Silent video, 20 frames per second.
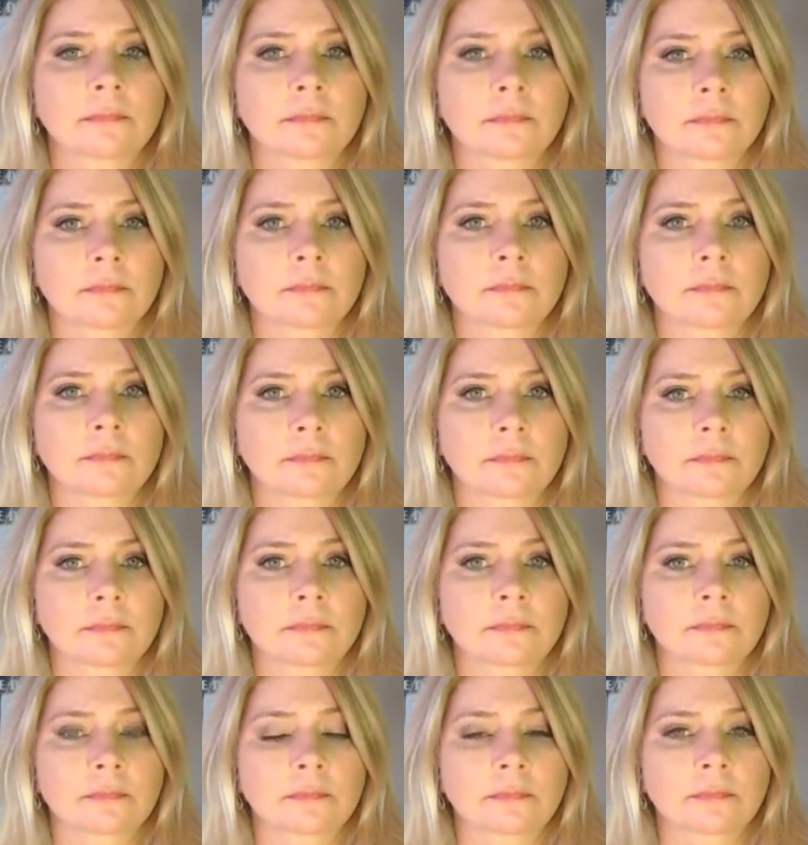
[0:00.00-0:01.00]

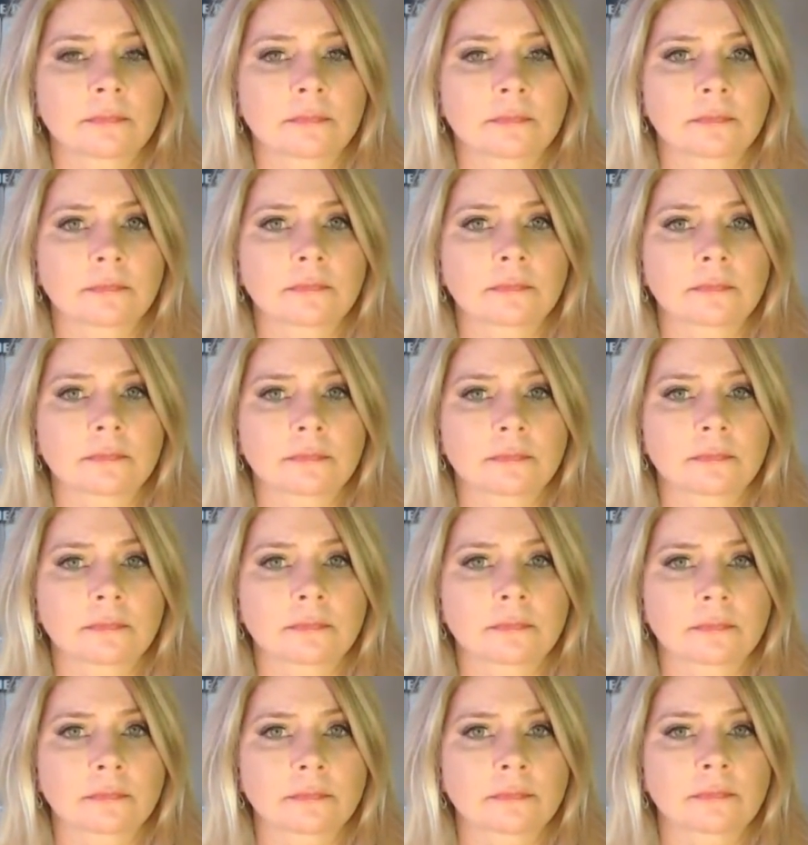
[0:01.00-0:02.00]

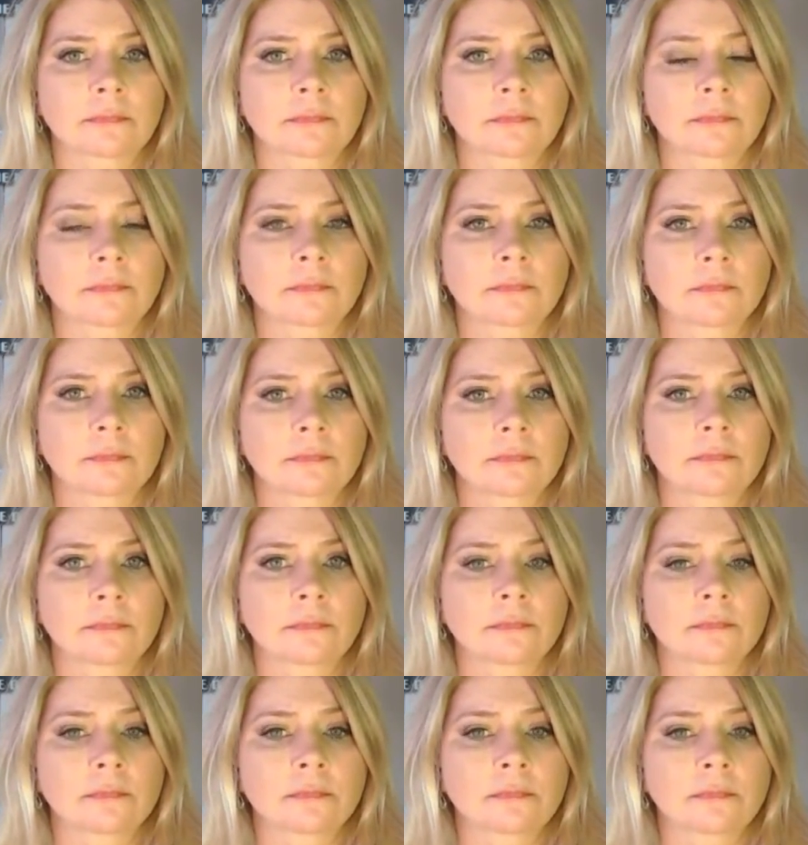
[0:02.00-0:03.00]

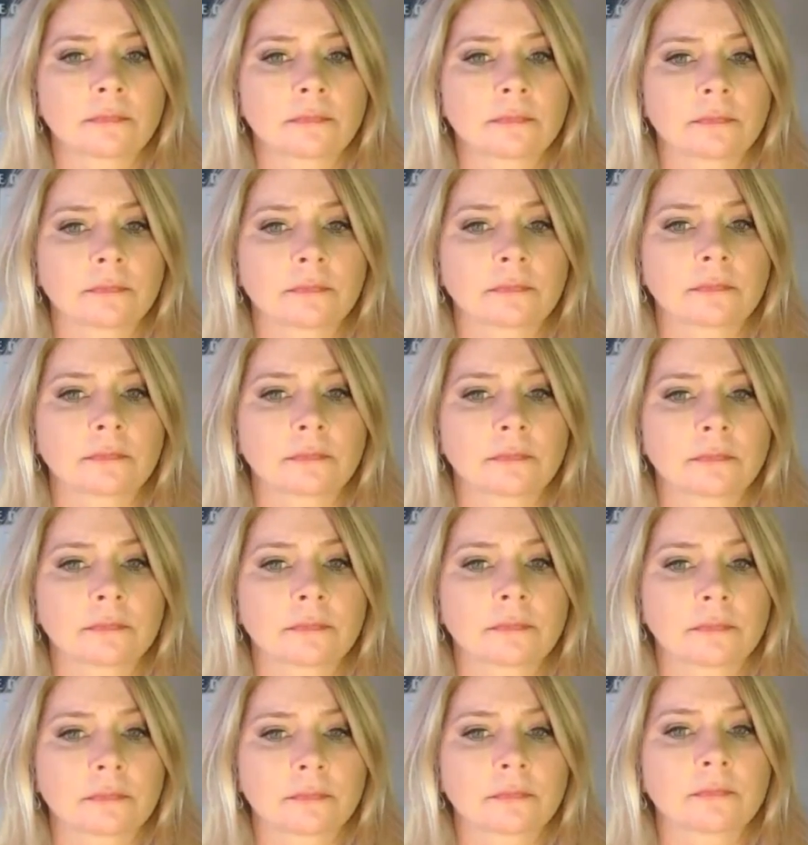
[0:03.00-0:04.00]

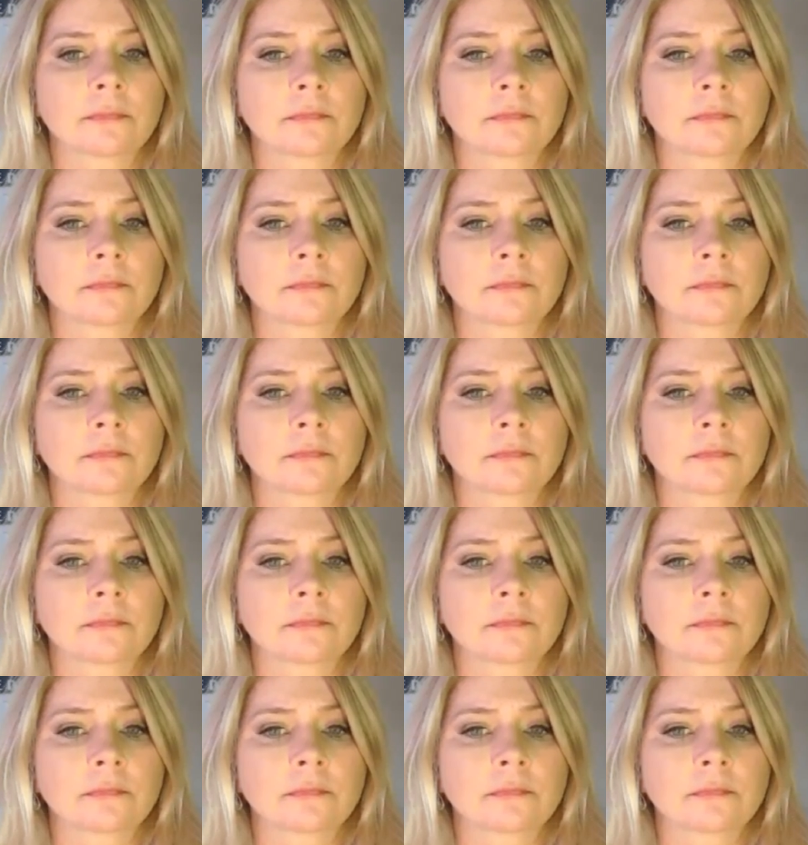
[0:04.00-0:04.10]
(not speaking)